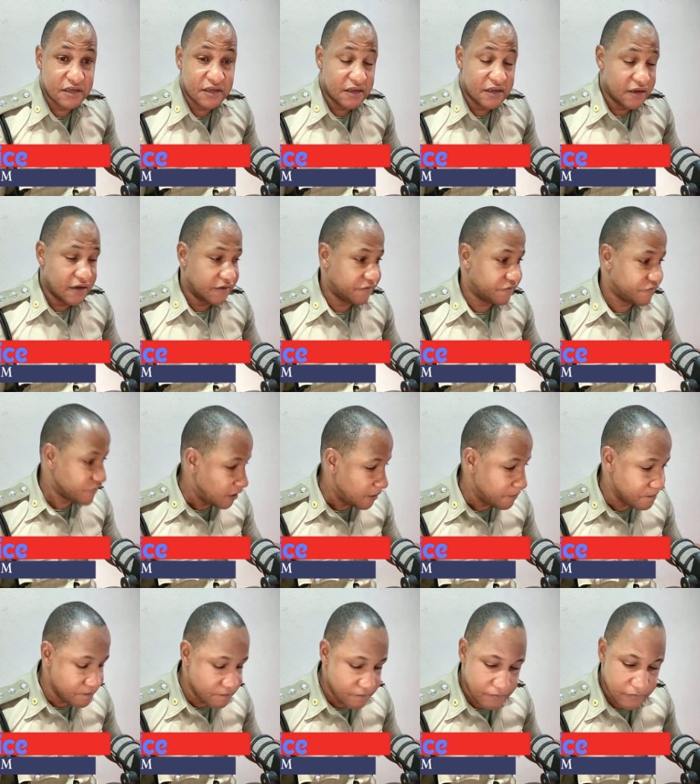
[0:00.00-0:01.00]

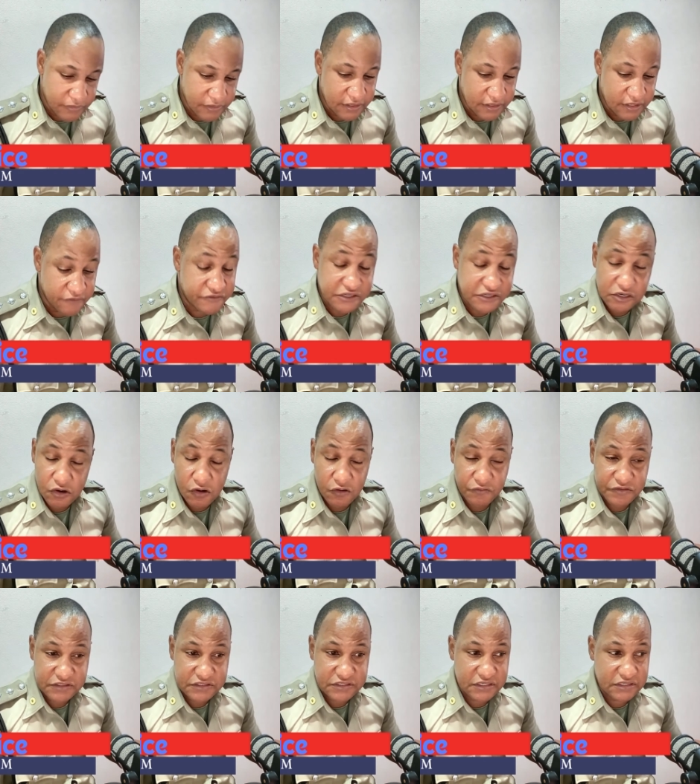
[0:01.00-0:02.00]
from the divisional
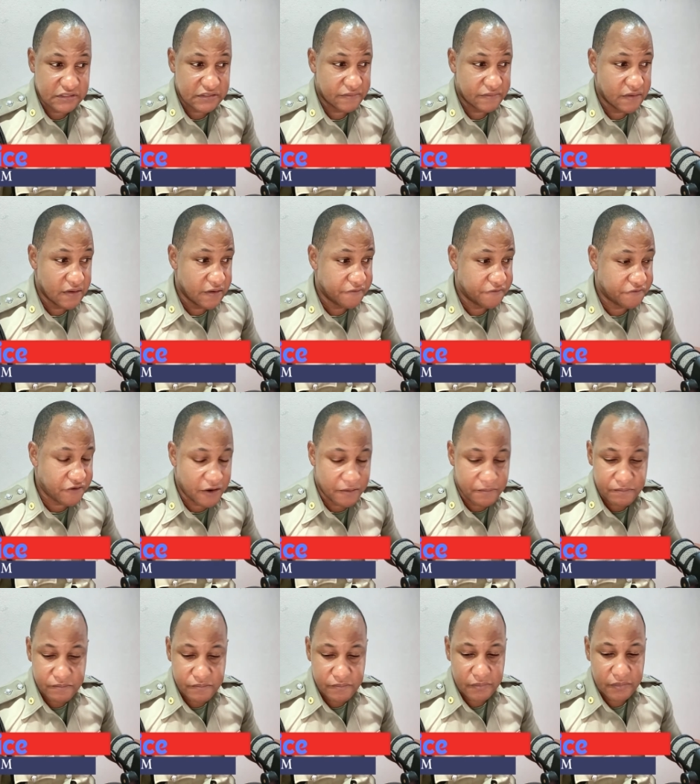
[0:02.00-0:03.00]
officer,
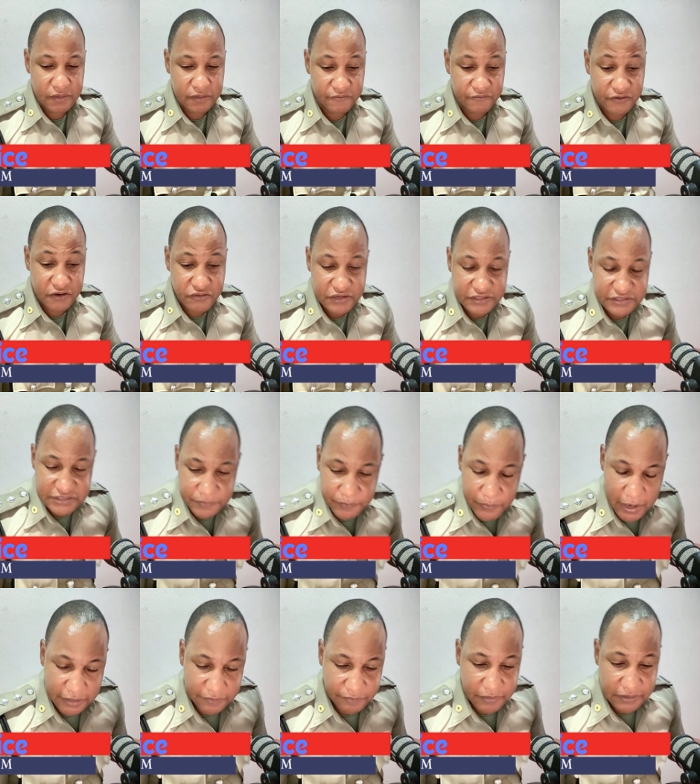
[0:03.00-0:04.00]
from the various
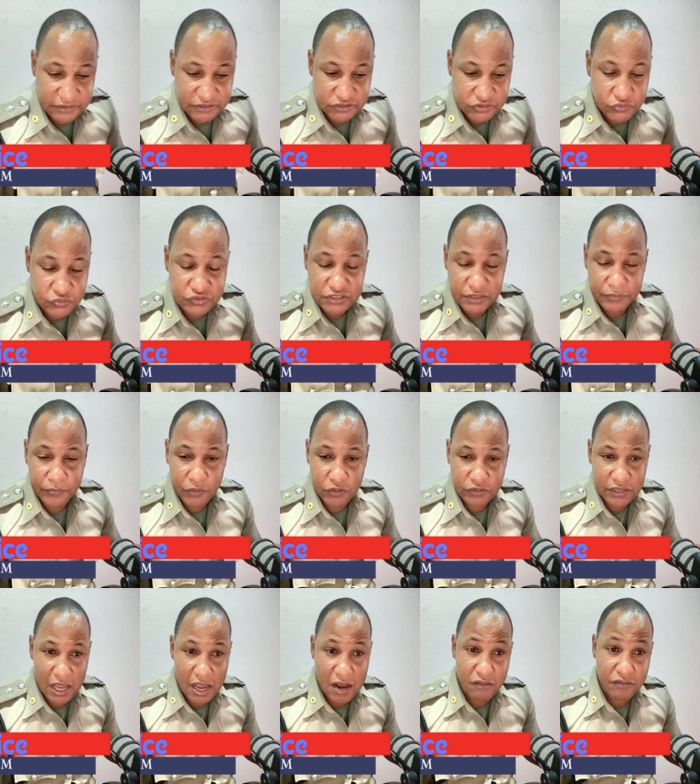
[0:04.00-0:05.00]
departments to
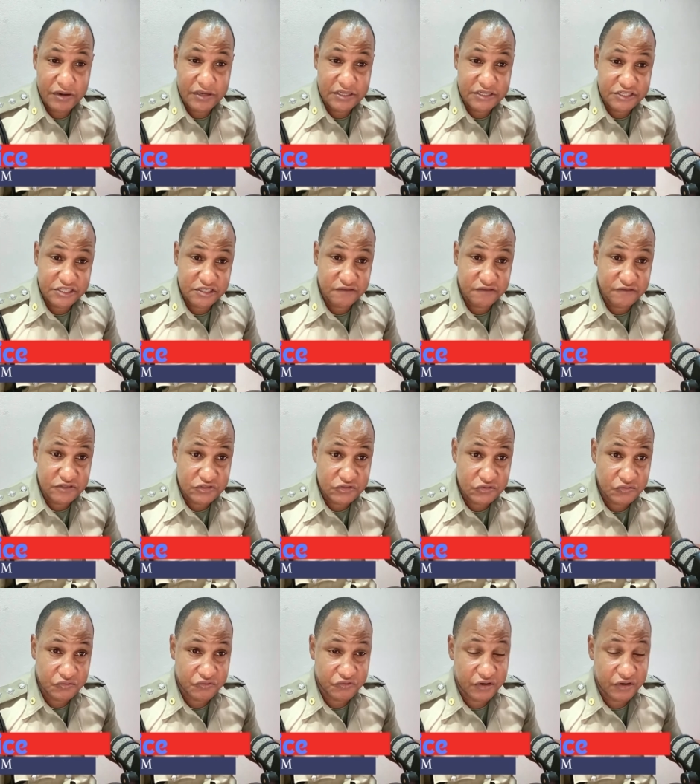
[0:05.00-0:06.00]
support our initiative in
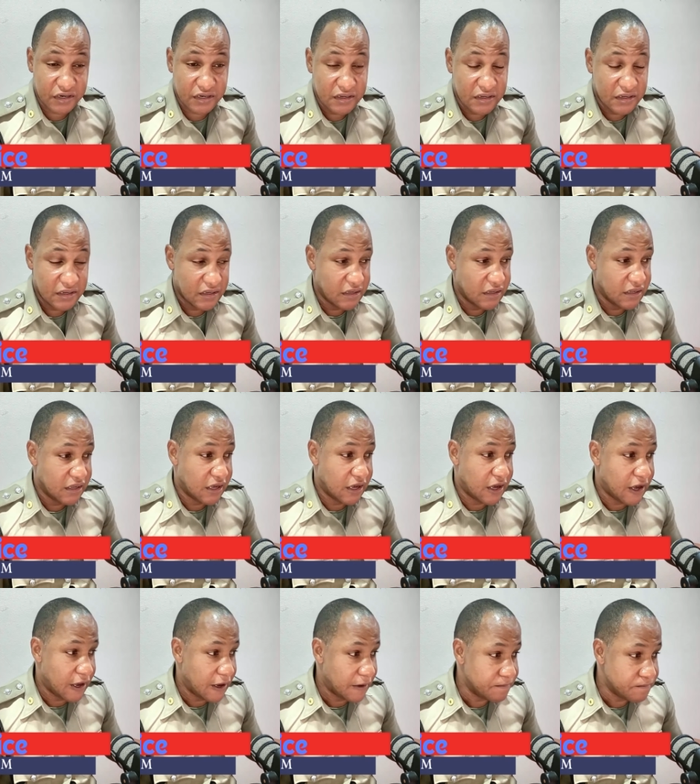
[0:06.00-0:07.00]
Soufriere.
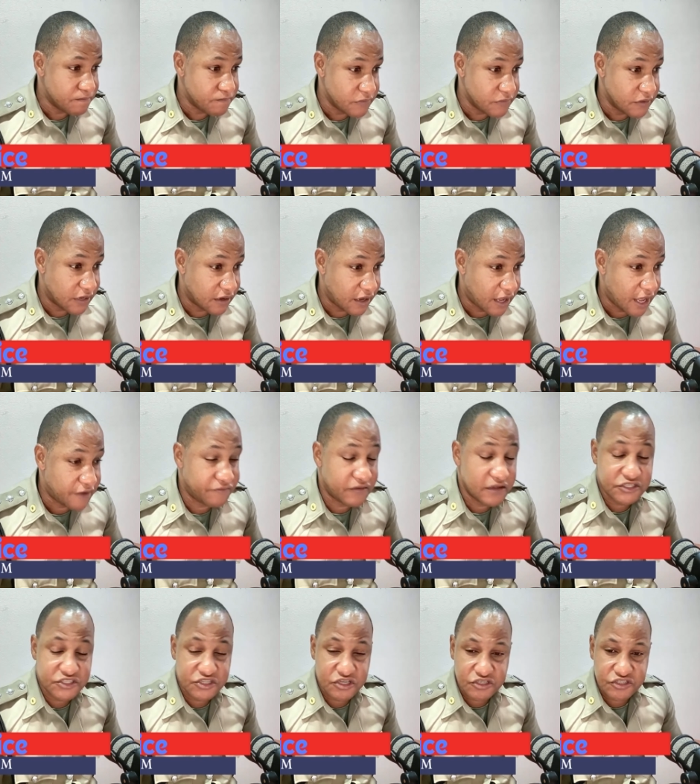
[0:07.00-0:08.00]
The
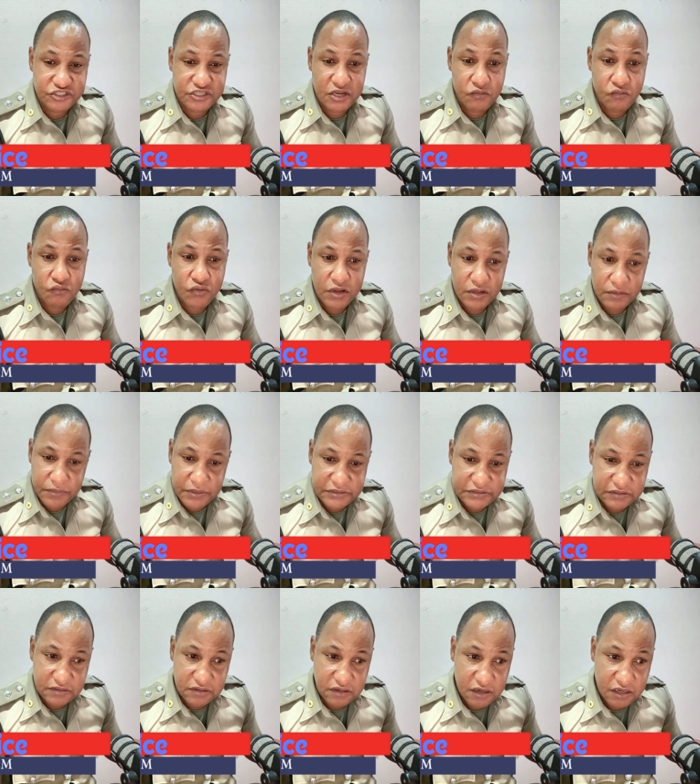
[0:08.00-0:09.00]
Catholic Church, there will be
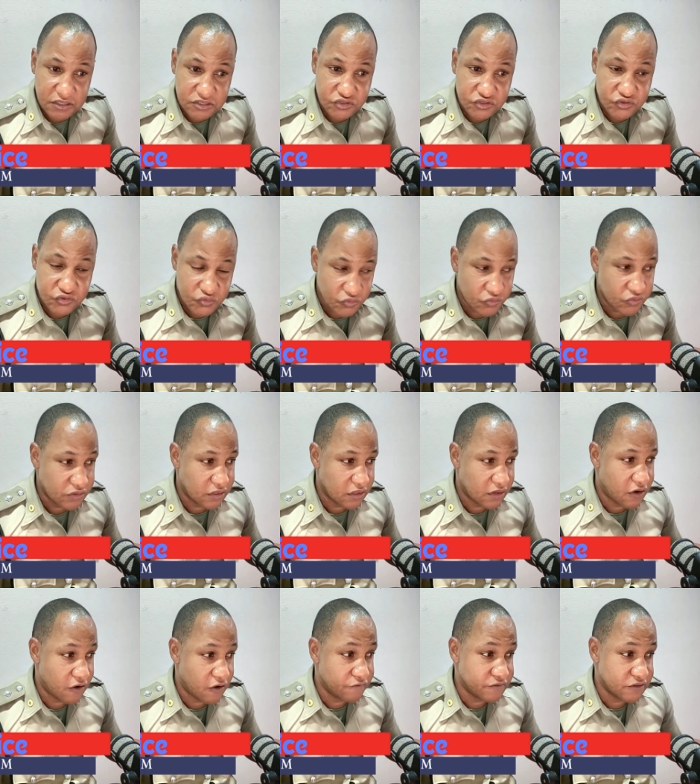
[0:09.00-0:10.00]
certain control
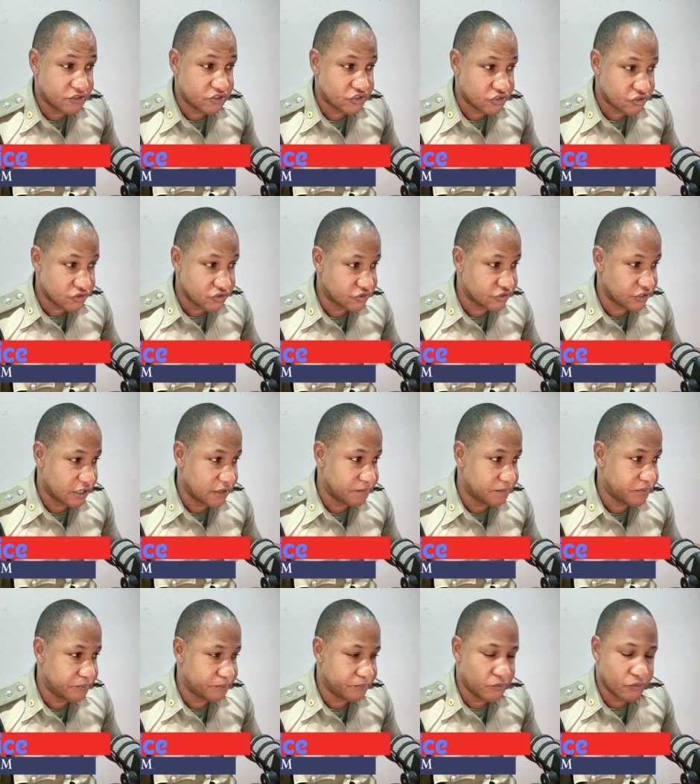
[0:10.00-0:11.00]
of the church, and
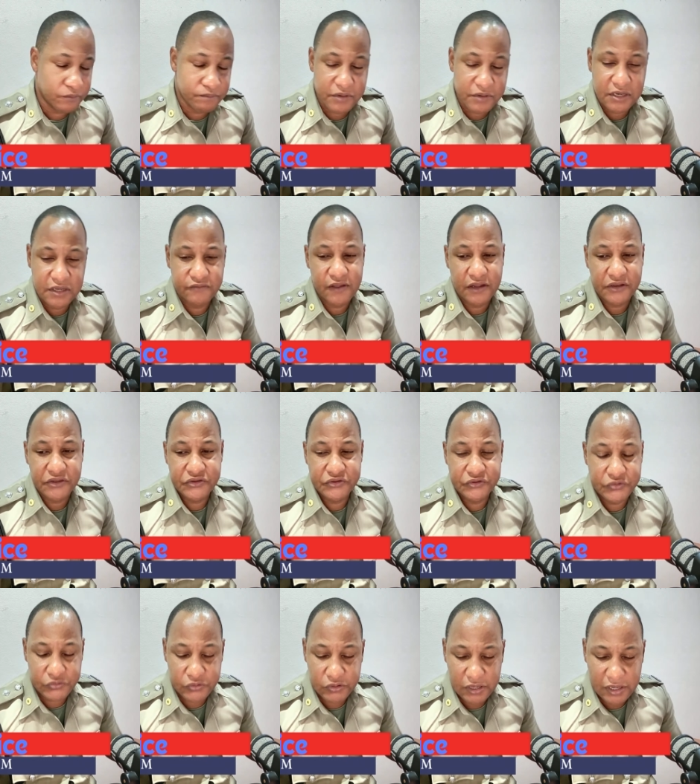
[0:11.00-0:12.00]
don't believe that
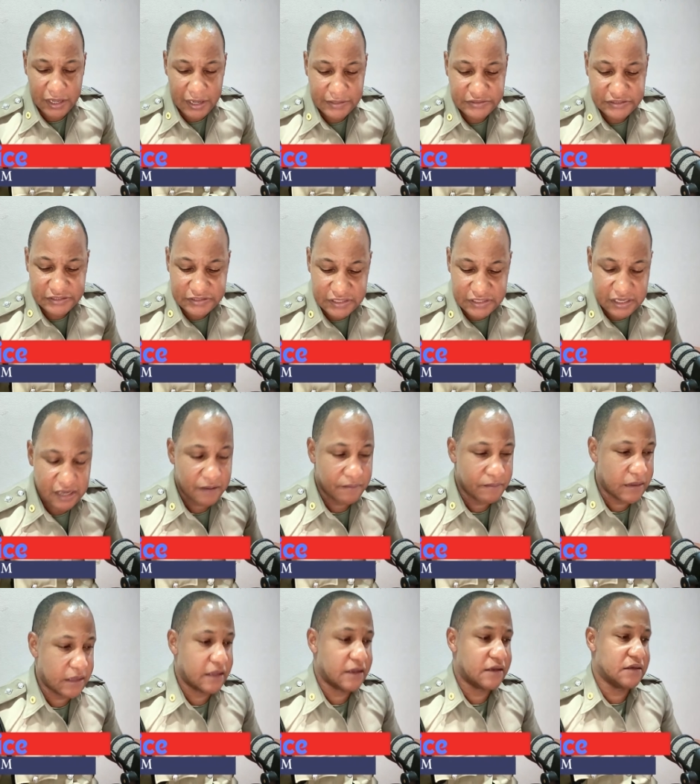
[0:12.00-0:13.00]
you can just come
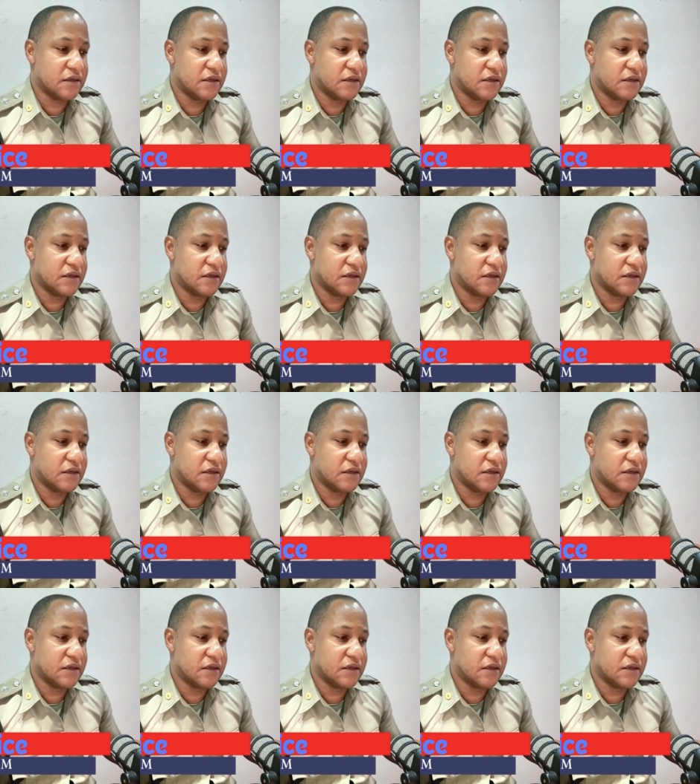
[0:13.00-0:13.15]
in,